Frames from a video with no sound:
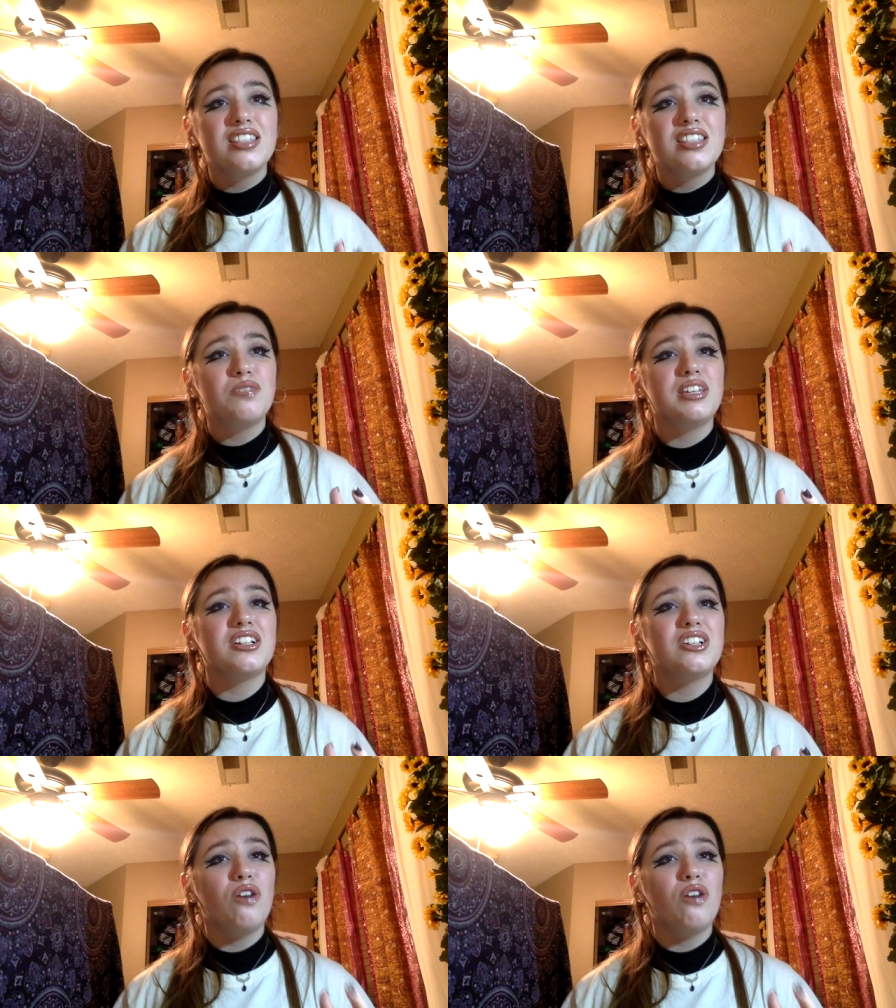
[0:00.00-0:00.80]
to be
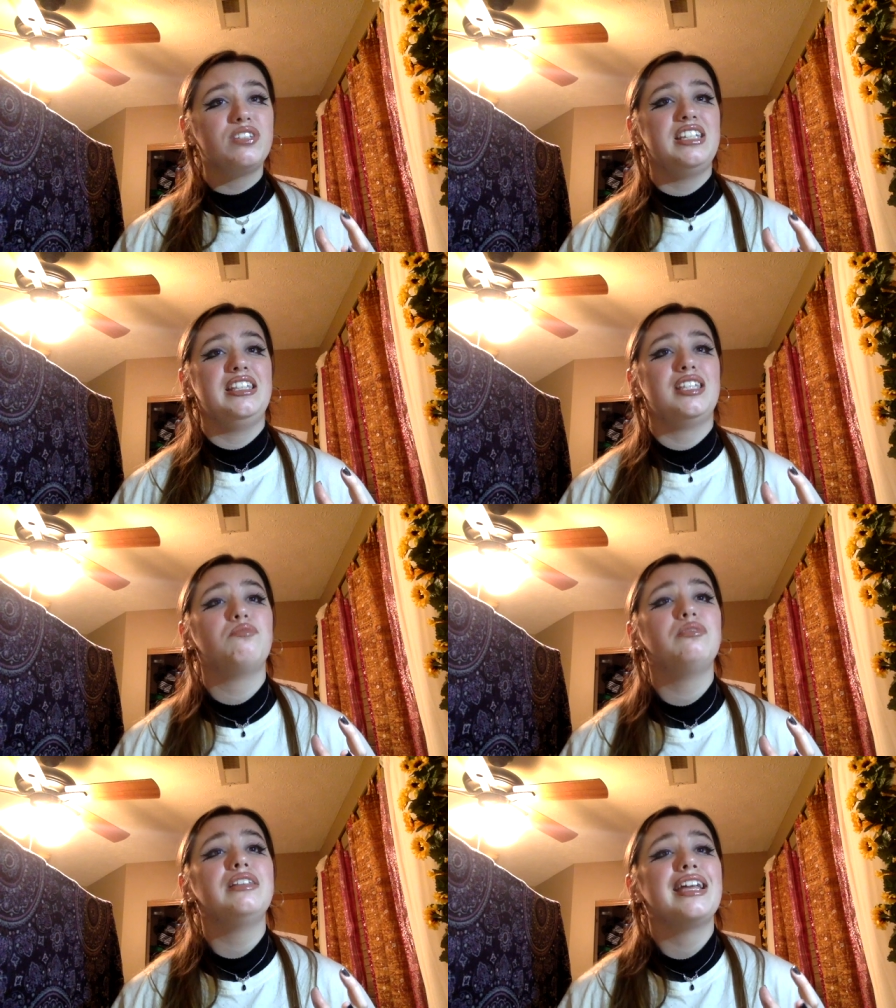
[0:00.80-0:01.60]
engulfed in this
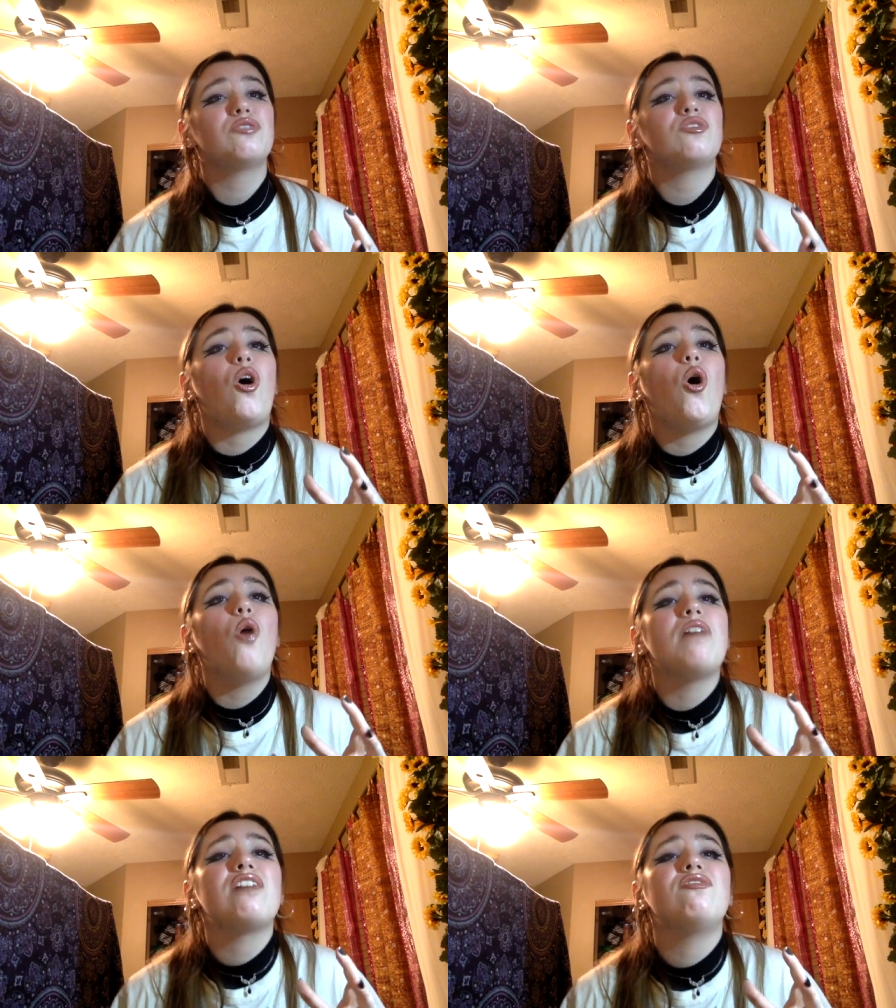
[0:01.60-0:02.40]
plant with
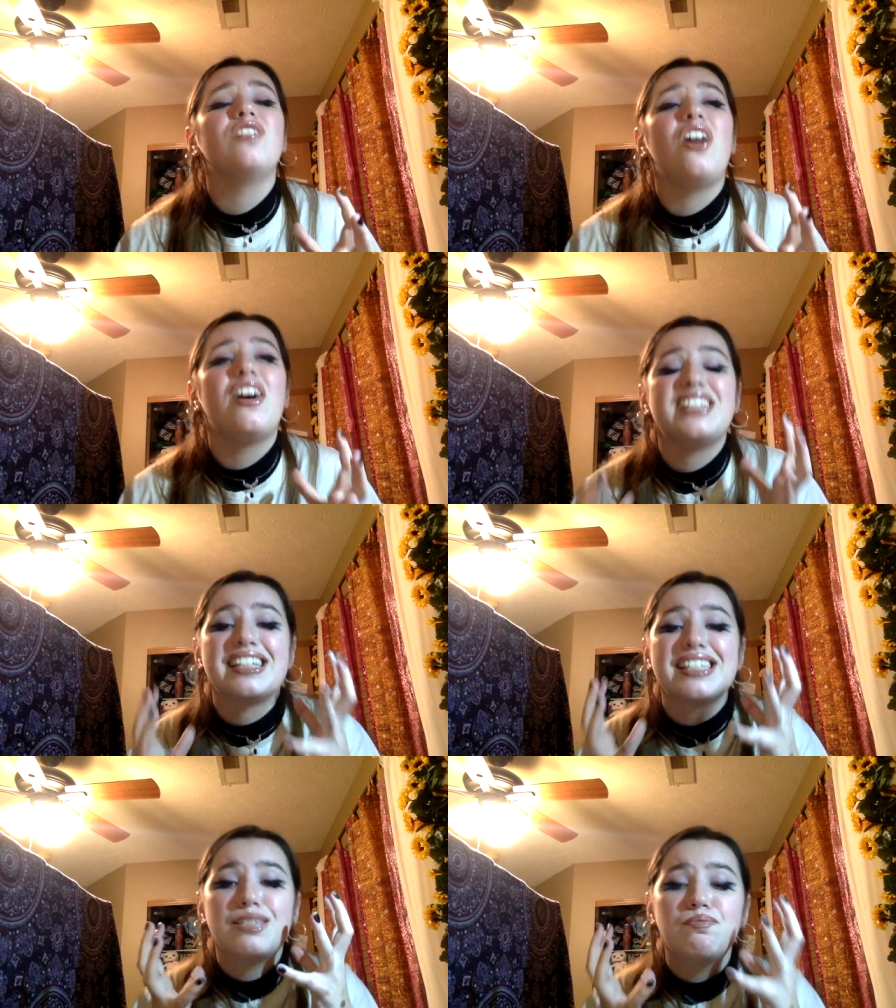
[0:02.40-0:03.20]
all my flaws
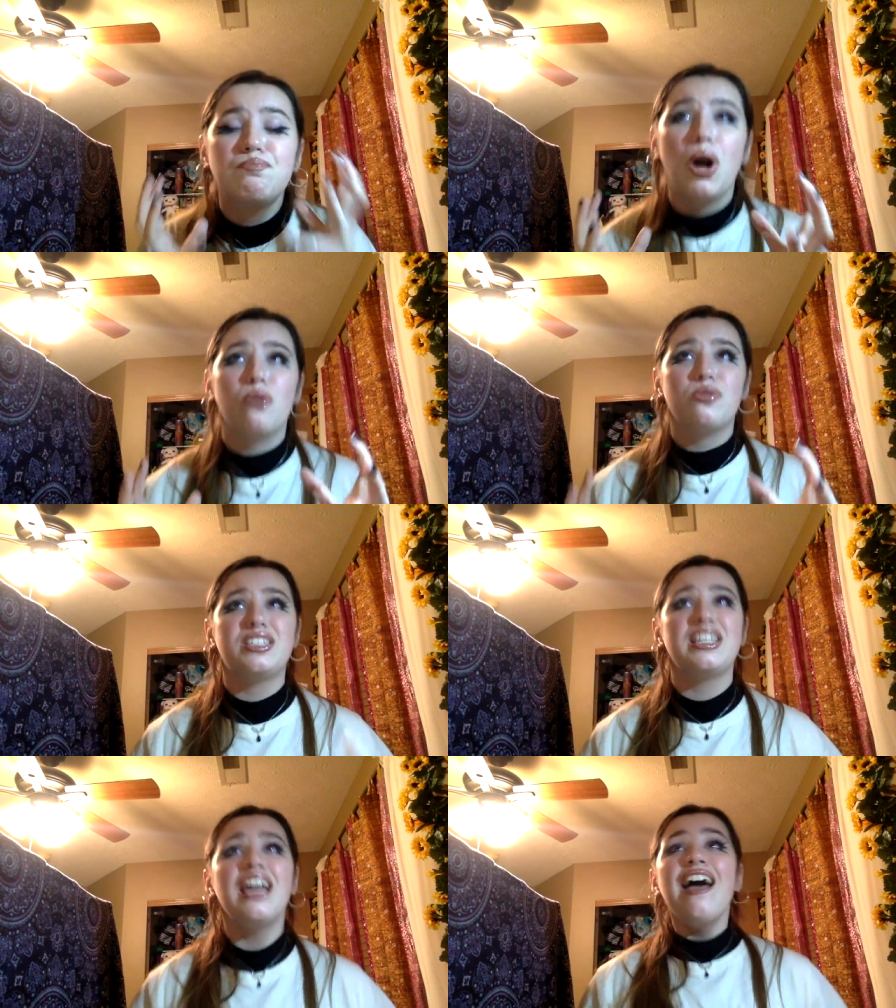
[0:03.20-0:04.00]

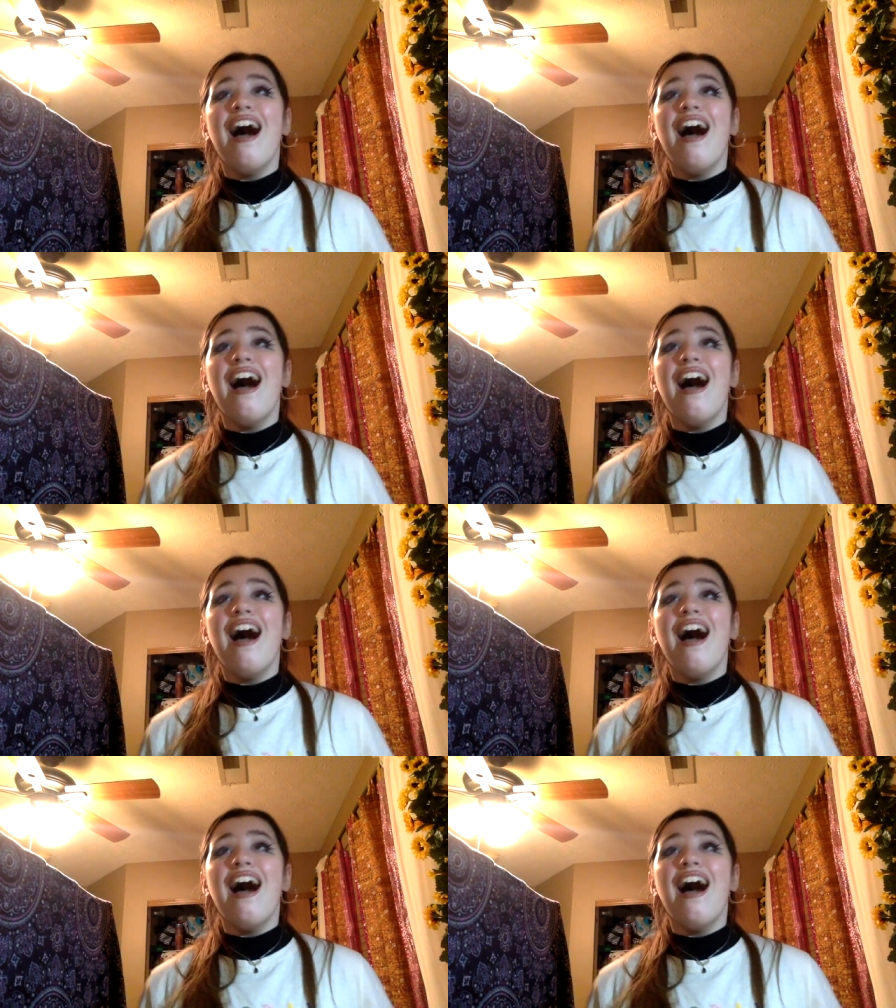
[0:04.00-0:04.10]
exposed.